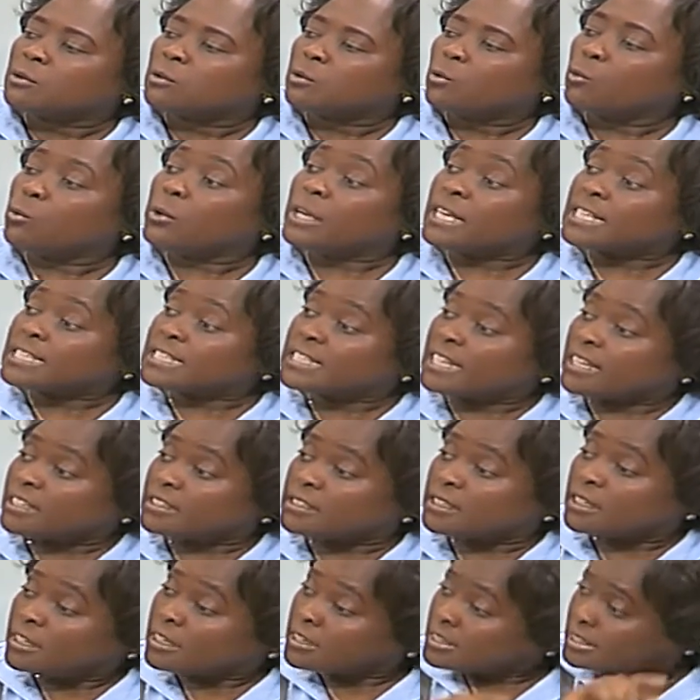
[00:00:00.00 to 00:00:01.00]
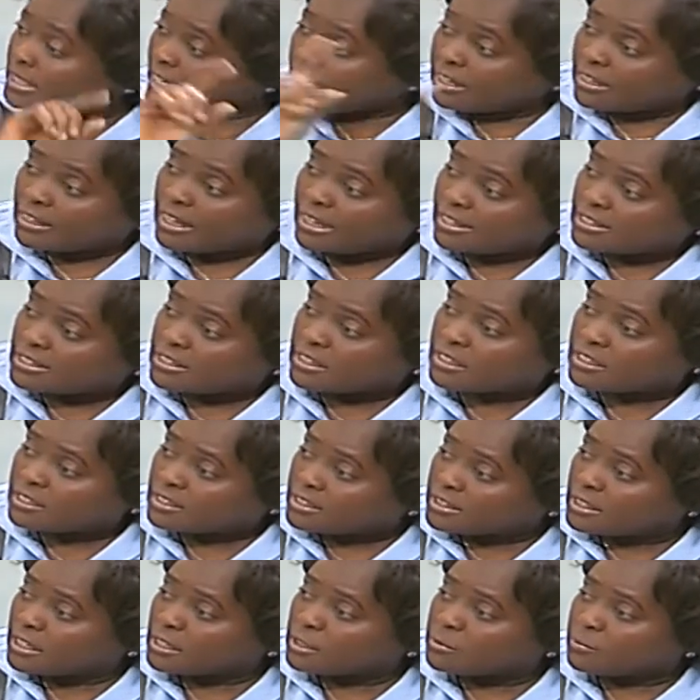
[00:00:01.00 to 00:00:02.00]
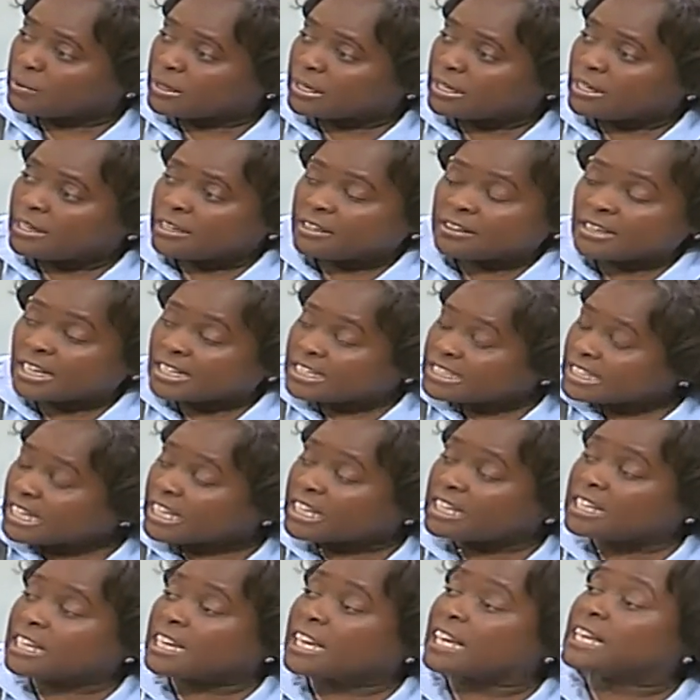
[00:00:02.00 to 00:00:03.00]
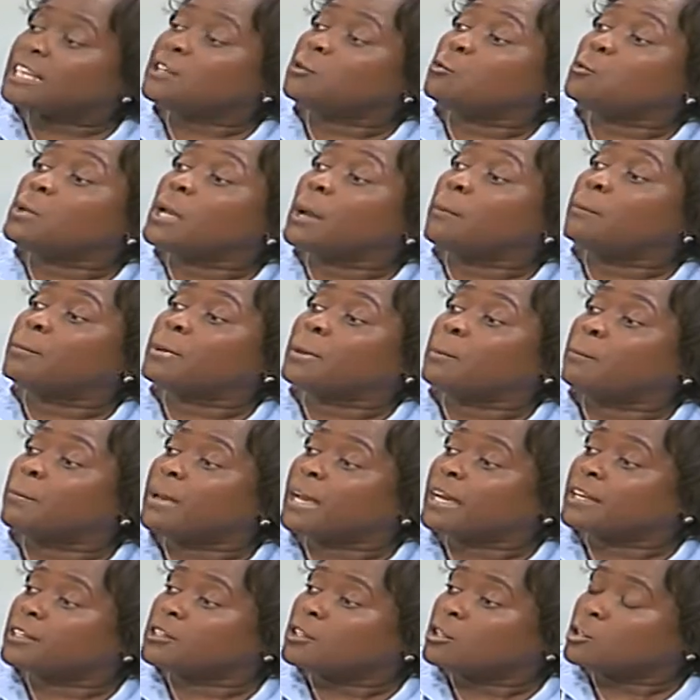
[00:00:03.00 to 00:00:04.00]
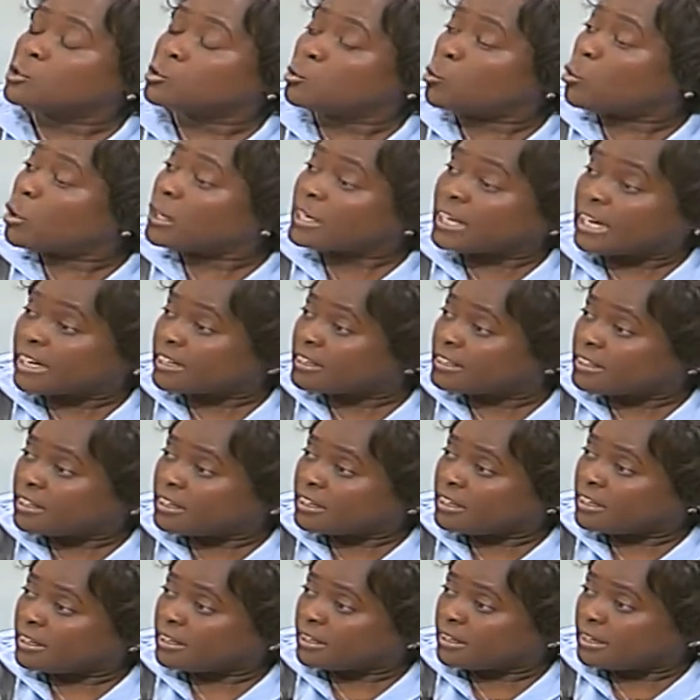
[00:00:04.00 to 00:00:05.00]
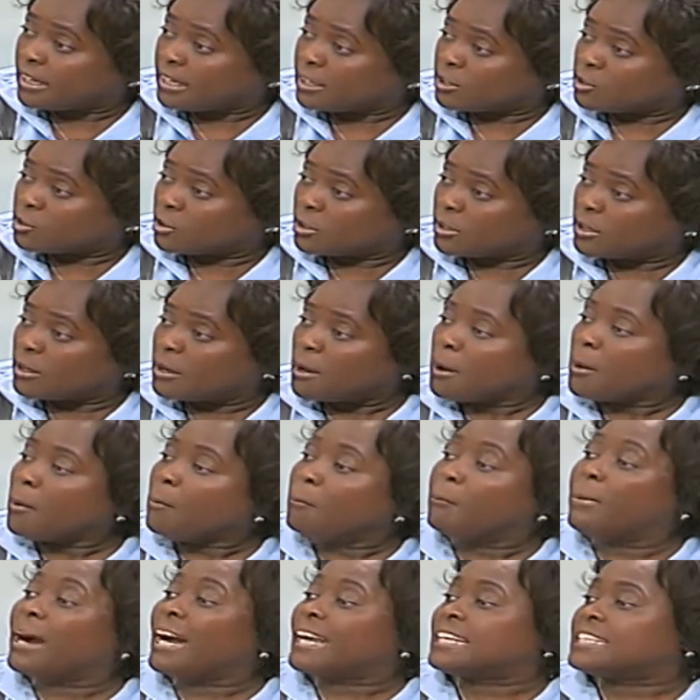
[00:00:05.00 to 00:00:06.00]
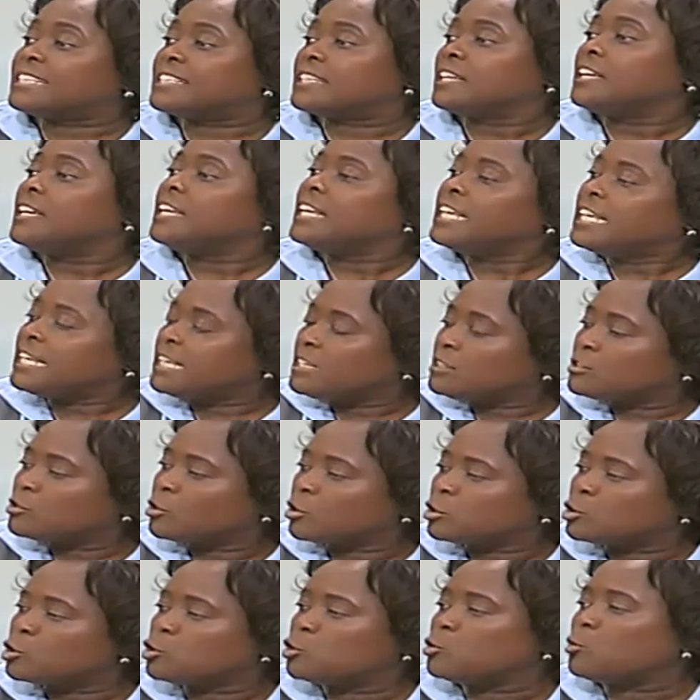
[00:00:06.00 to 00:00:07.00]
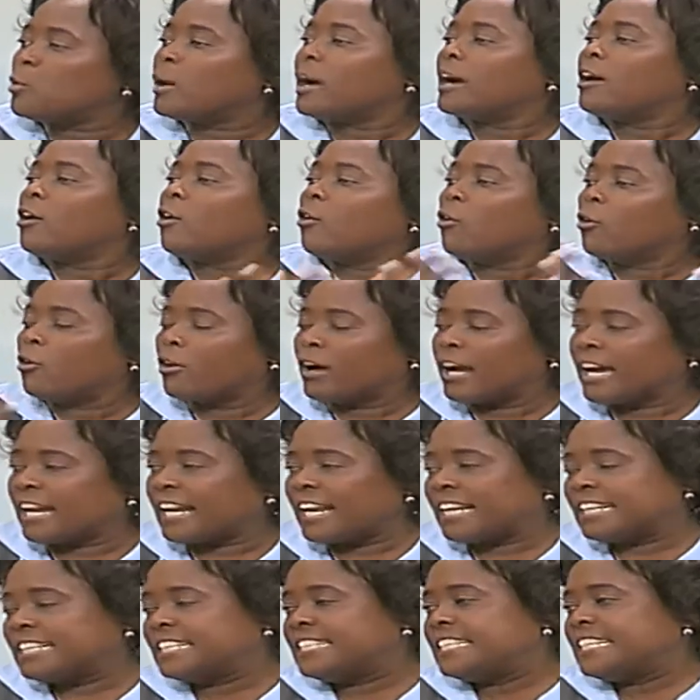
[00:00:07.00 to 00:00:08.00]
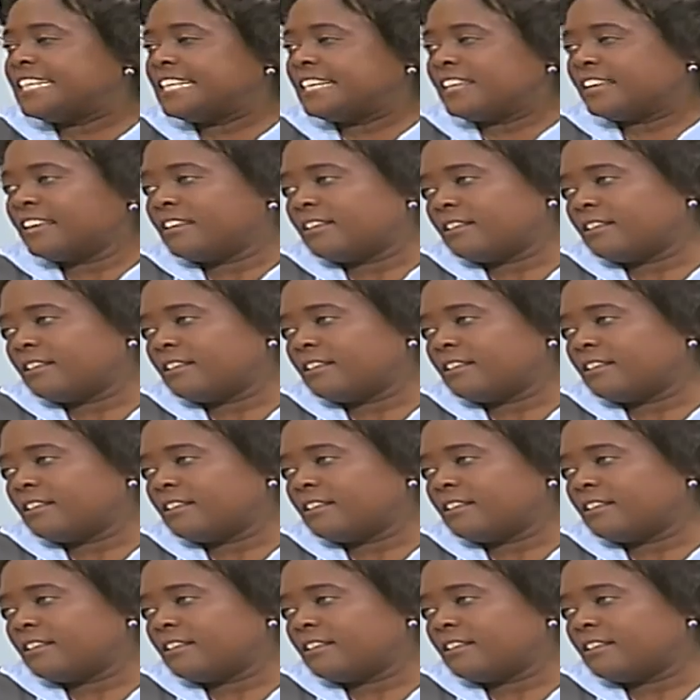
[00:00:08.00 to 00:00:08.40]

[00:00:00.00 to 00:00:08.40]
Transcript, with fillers: we are set. He said that in his statement, that technically we are prepared to conduct the election. Okay. But he is not sure or guaranteeing.